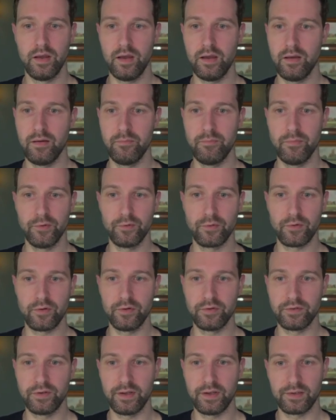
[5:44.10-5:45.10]
Model
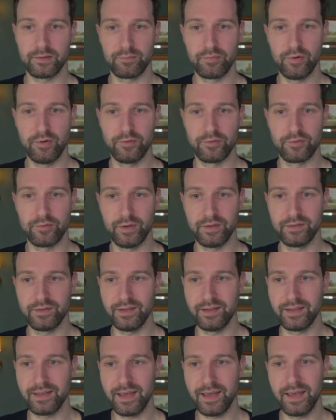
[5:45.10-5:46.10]
Context Protocol
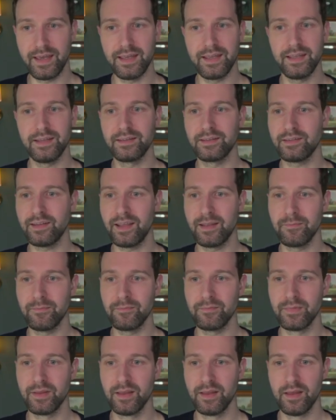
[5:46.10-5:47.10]
SDK. Same
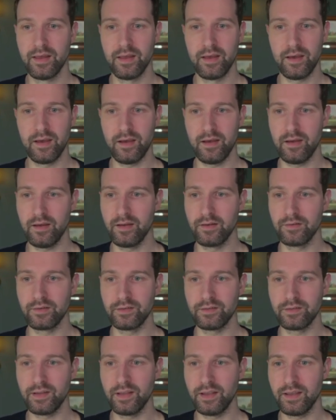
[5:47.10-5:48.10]
just
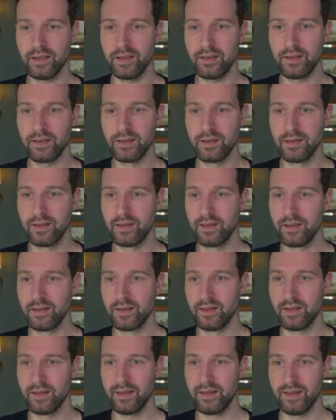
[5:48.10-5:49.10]
here
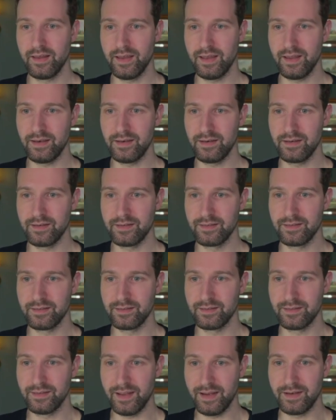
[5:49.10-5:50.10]

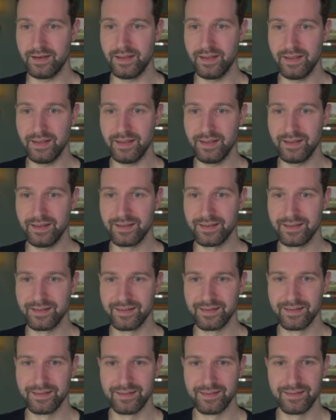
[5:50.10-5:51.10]
and here.
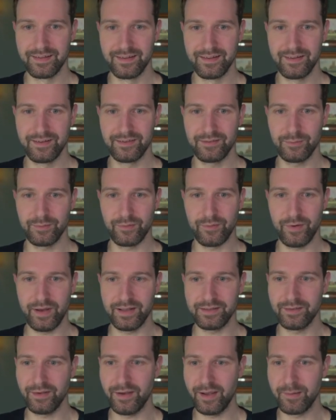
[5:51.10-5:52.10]
So we've got our
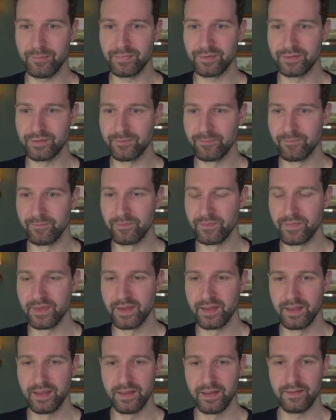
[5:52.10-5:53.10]
types.
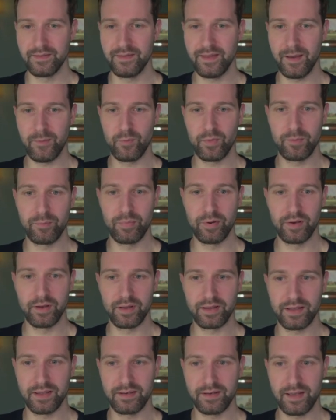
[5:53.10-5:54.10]
Then we're pulling
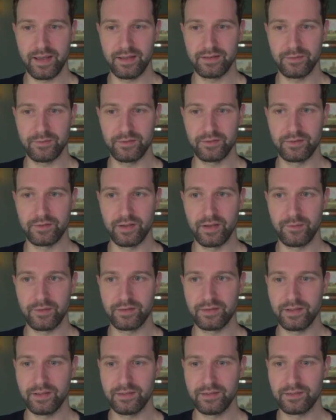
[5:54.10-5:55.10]
in our different
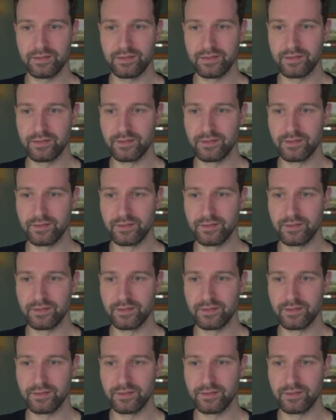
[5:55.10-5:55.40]
services